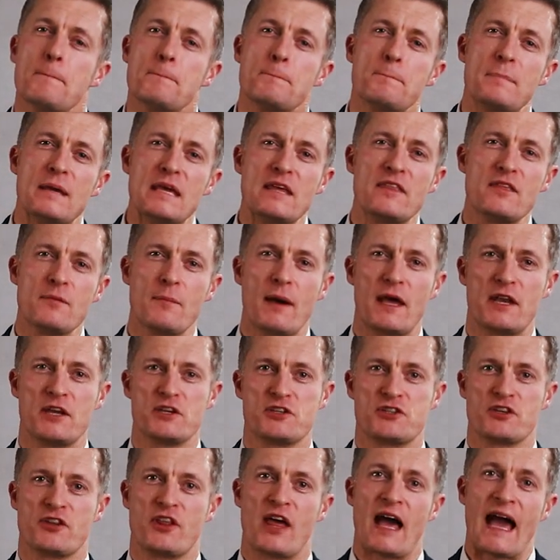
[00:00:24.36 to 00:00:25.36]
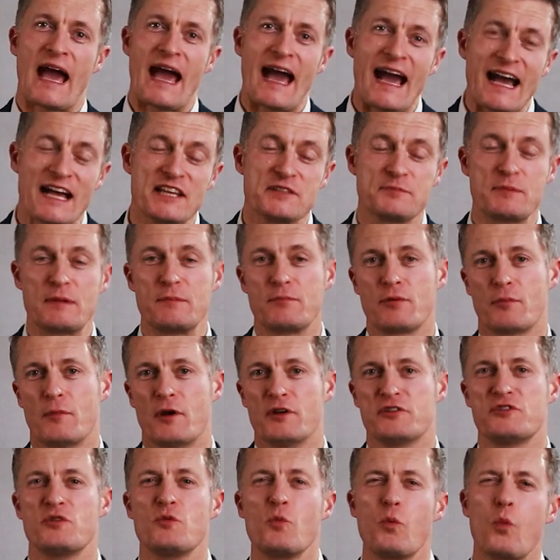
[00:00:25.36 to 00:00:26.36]
Be the manager that has been
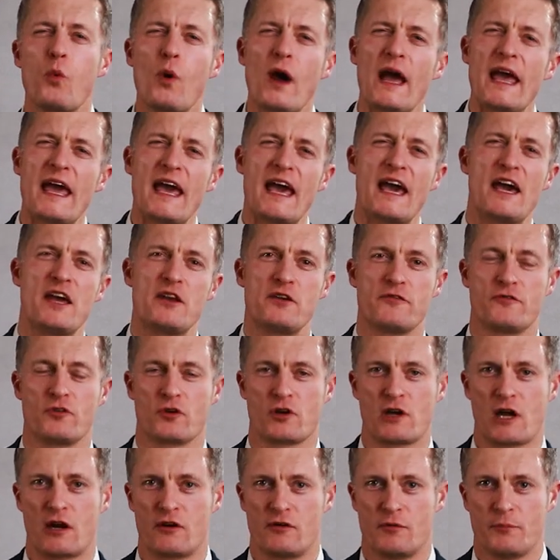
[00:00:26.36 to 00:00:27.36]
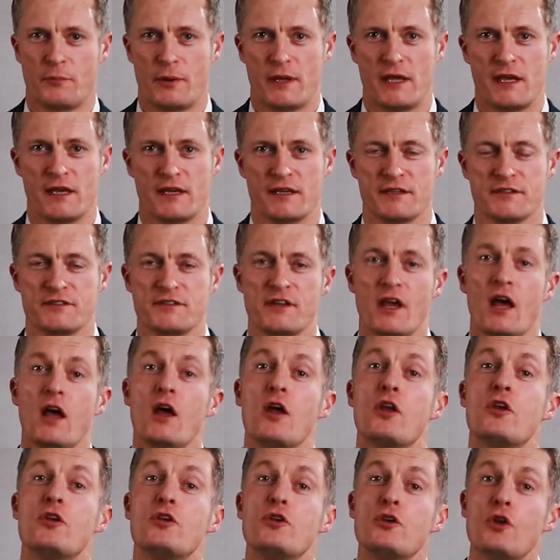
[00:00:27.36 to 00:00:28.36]
promoted way ahead of your current peers,
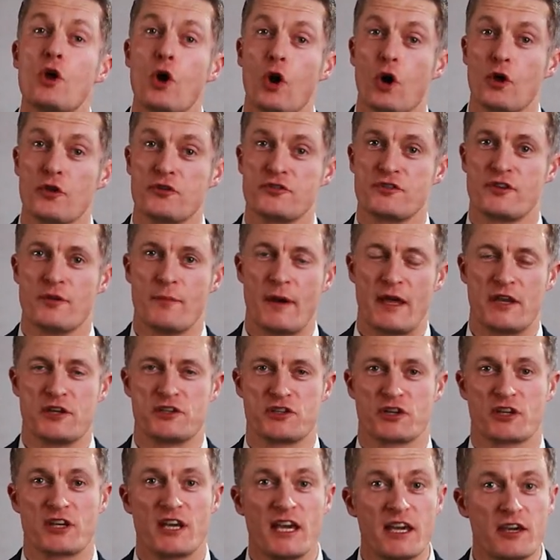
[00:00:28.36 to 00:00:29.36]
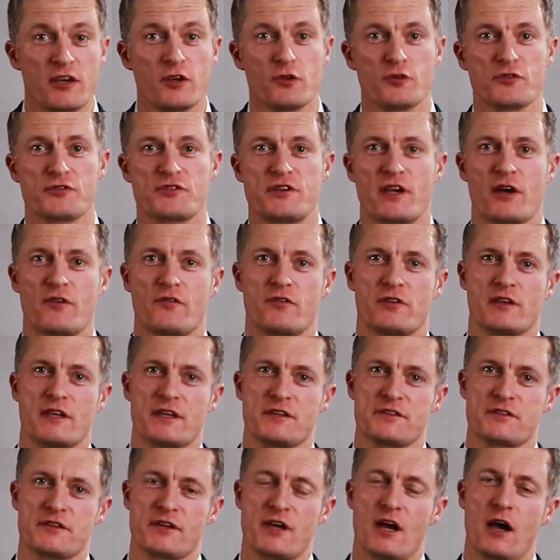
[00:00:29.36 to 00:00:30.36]
not the manager kicking yourself in
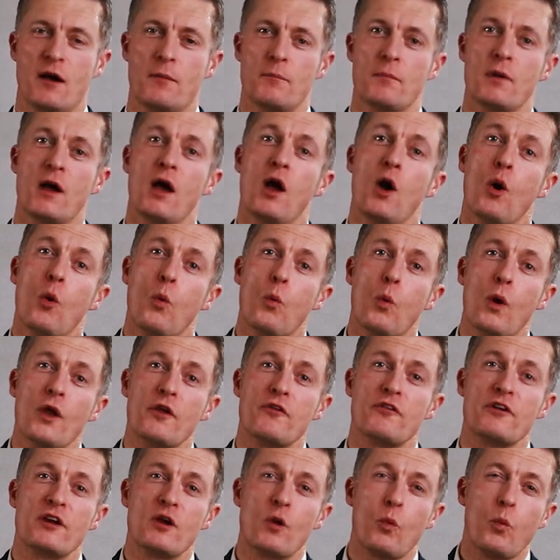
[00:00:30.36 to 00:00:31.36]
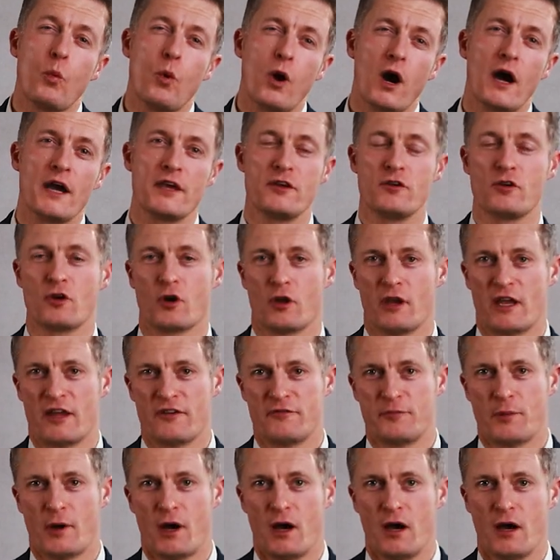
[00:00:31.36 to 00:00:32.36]
years to come, wondering why you got
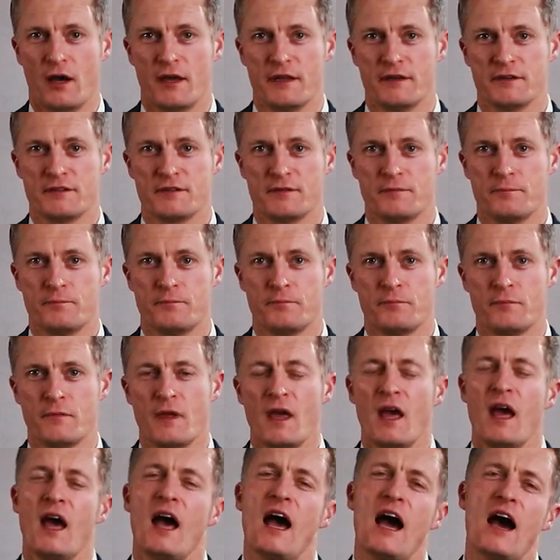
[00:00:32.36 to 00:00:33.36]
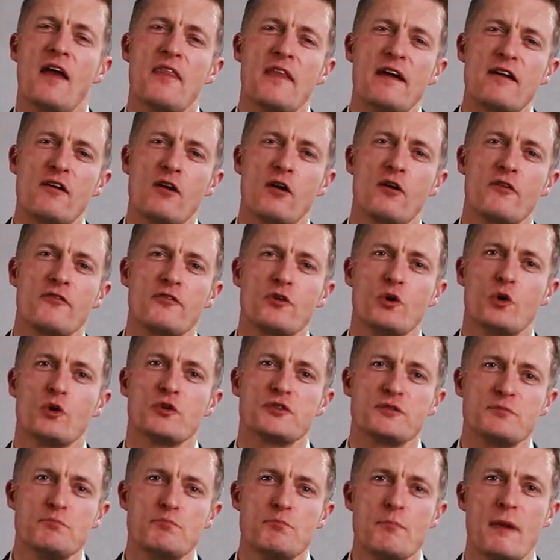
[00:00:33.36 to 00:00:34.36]
left behind. And there are of
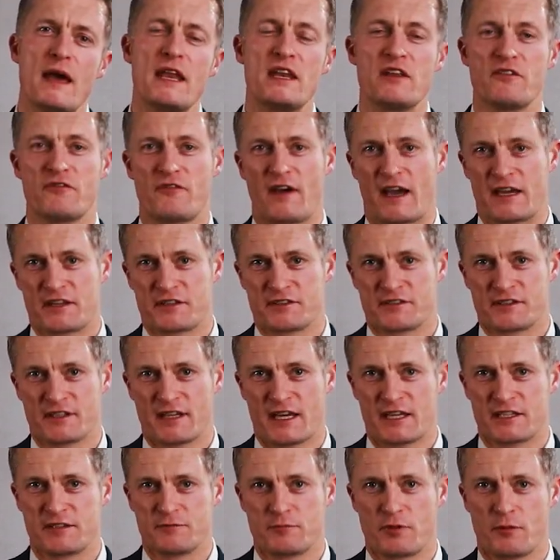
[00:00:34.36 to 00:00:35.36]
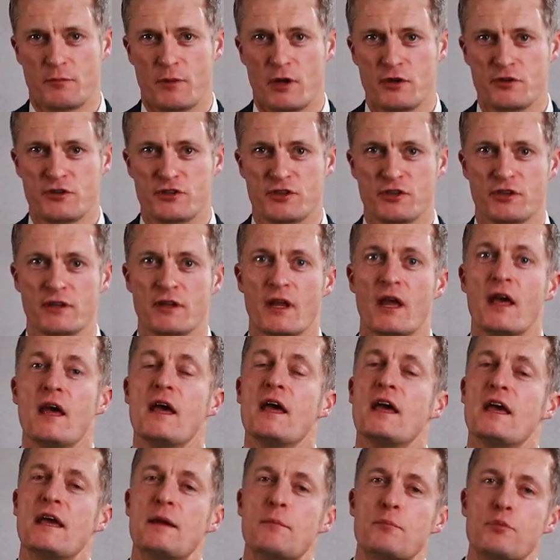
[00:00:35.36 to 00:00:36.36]
course many factors in getting promotion.
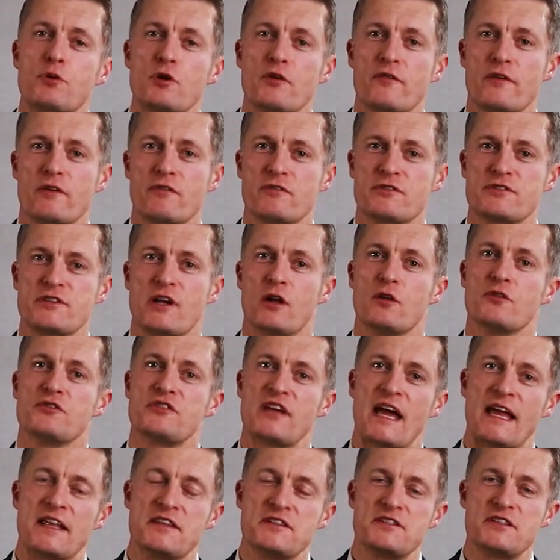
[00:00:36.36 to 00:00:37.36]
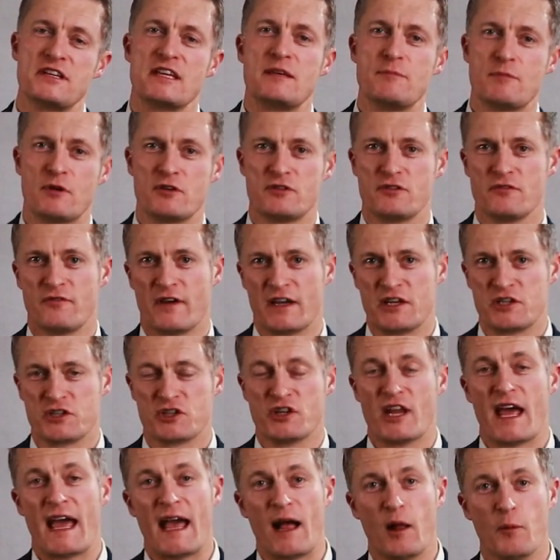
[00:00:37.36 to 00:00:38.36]
Improving results and team
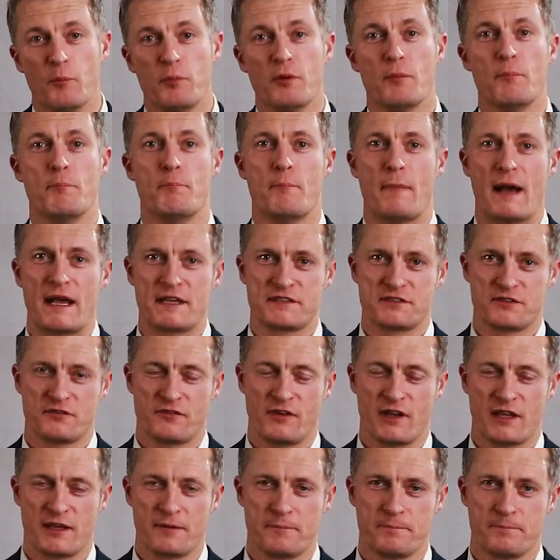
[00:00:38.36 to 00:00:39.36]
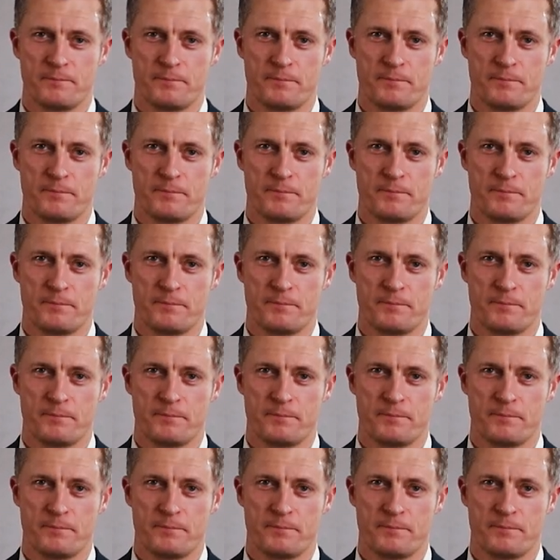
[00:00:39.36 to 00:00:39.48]
motivation help massively.